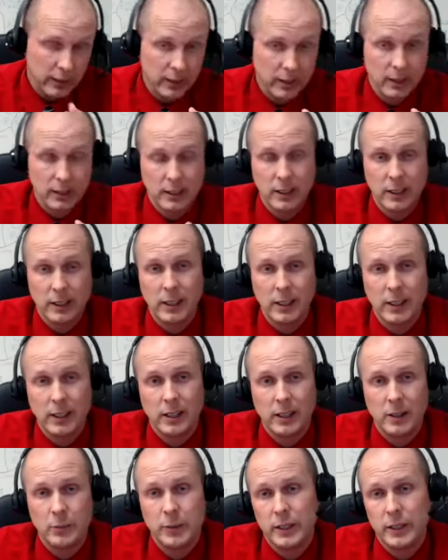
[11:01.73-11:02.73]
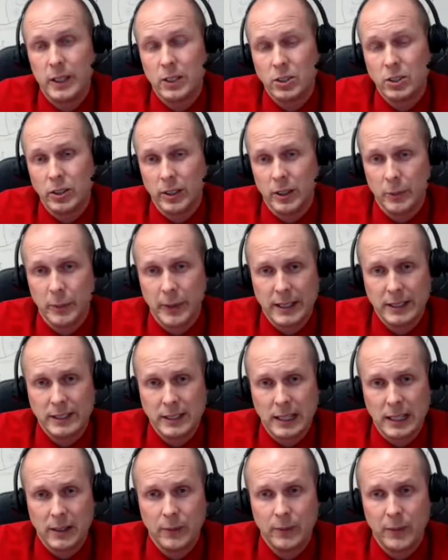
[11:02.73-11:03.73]
You get lightheaded and potentially you
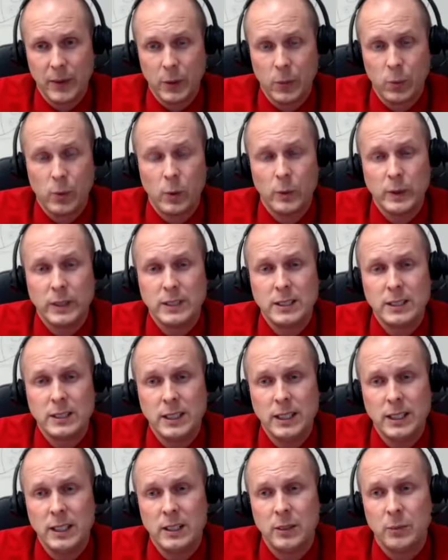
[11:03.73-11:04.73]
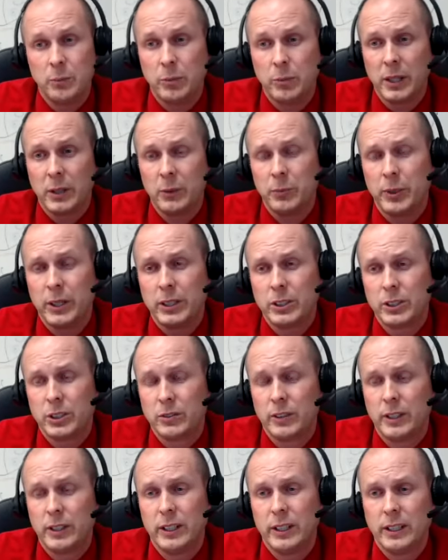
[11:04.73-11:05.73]
pass out. And what we see in blood
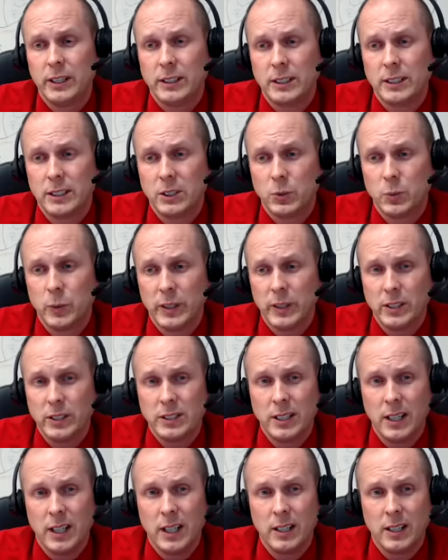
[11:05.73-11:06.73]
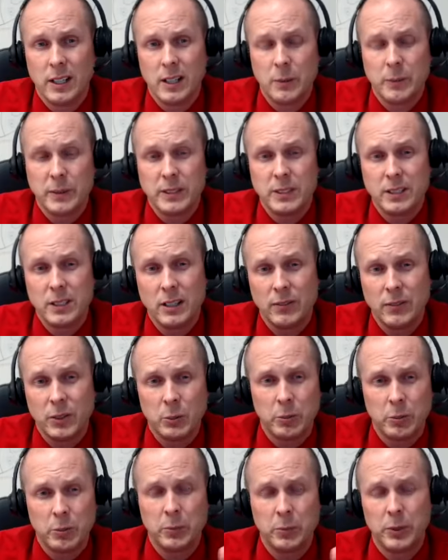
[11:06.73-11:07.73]
pressure readings is when you stand up, instead of
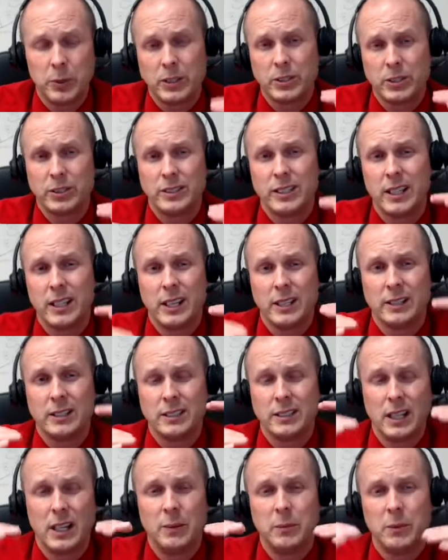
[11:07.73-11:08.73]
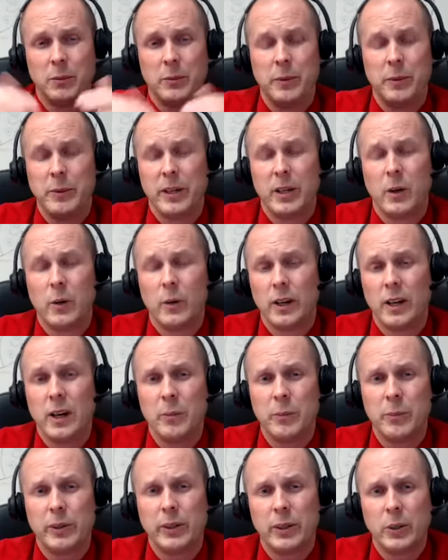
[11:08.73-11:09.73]
your blood pressure staying the same or maybe going
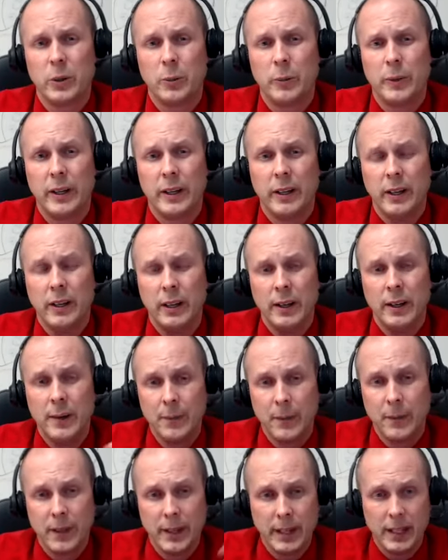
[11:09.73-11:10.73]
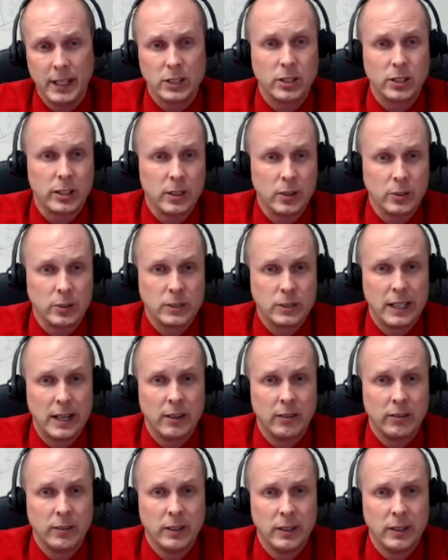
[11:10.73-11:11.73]
up a little bit, it actually goes down.